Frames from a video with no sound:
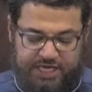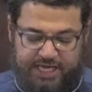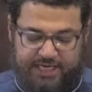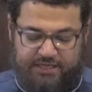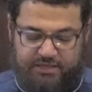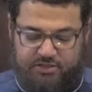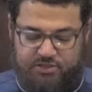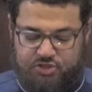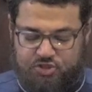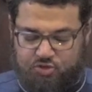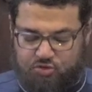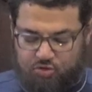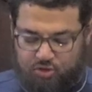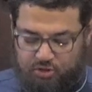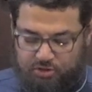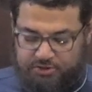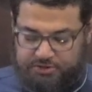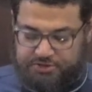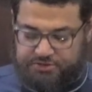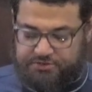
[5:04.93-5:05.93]
adults or
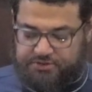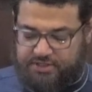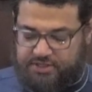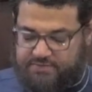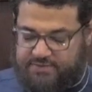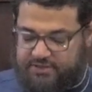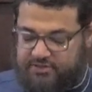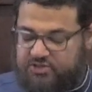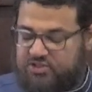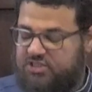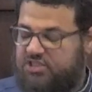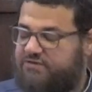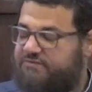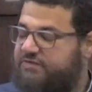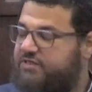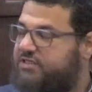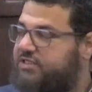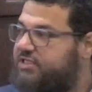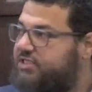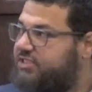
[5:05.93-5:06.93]
older, about
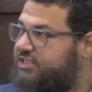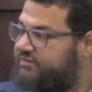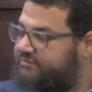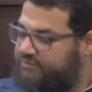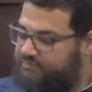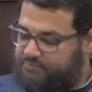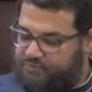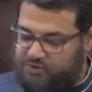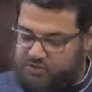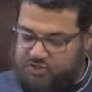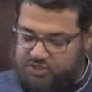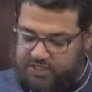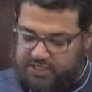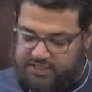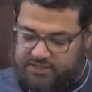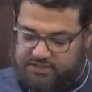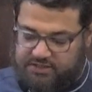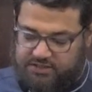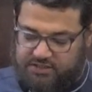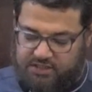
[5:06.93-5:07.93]

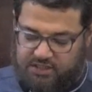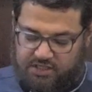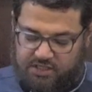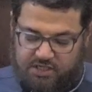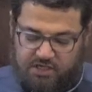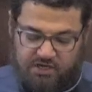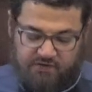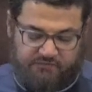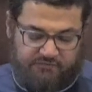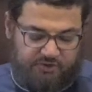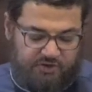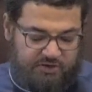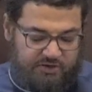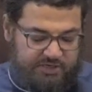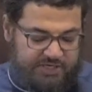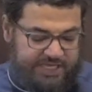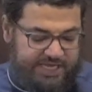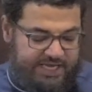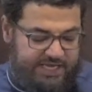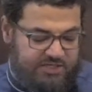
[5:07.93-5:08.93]
77% of all
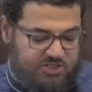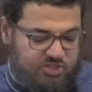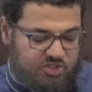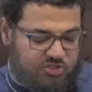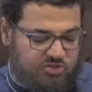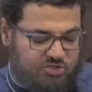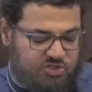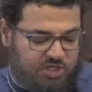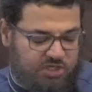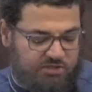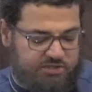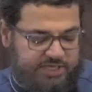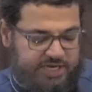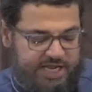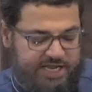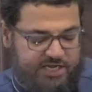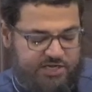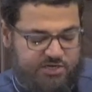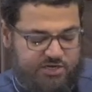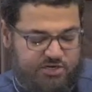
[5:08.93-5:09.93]
cancers are
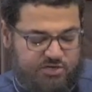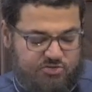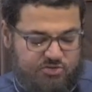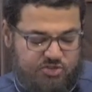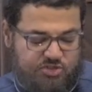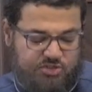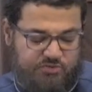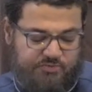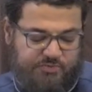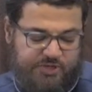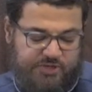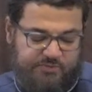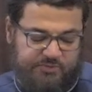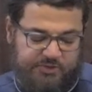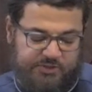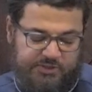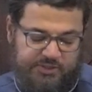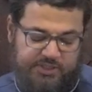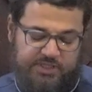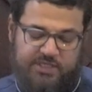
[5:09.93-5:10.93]
diagnosed in
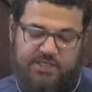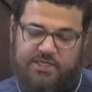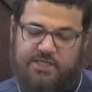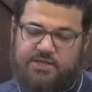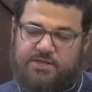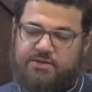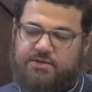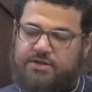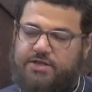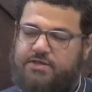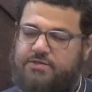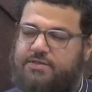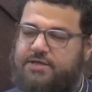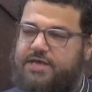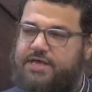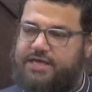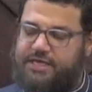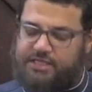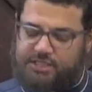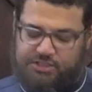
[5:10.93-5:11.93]
people in the
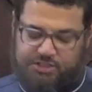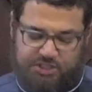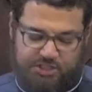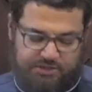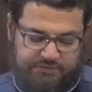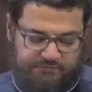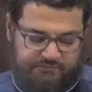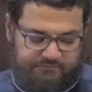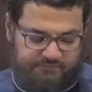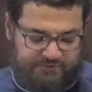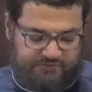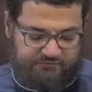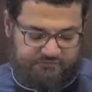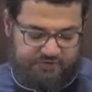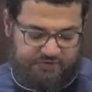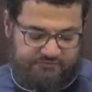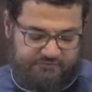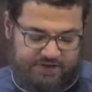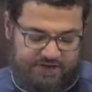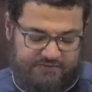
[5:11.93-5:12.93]
age of
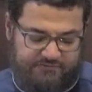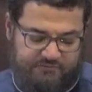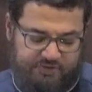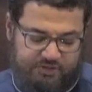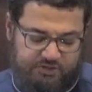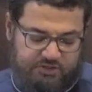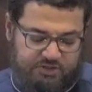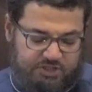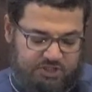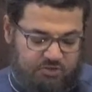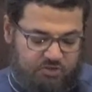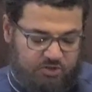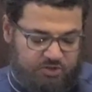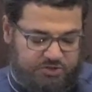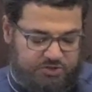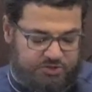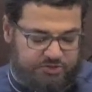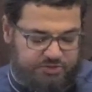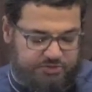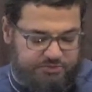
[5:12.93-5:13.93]
55 years and
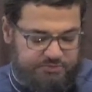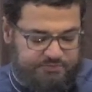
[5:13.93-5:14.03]
older.